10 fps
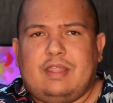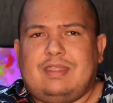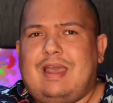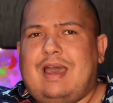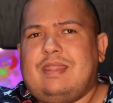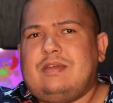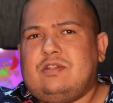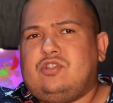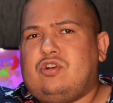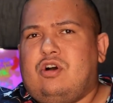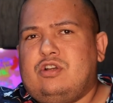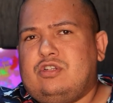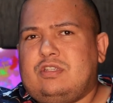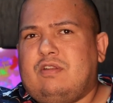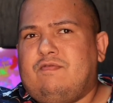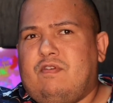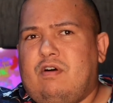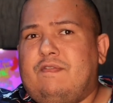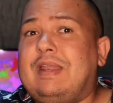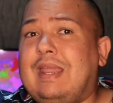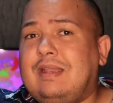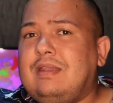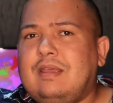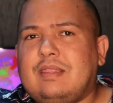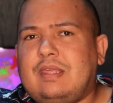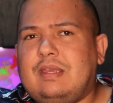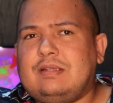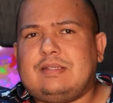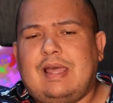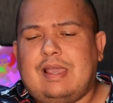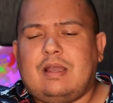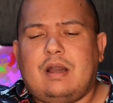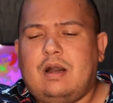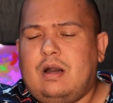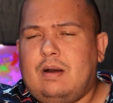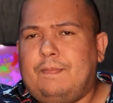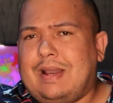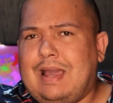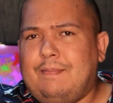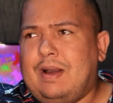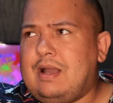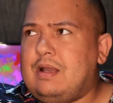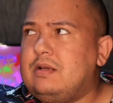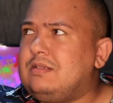The other charges involve renting things like a barbeque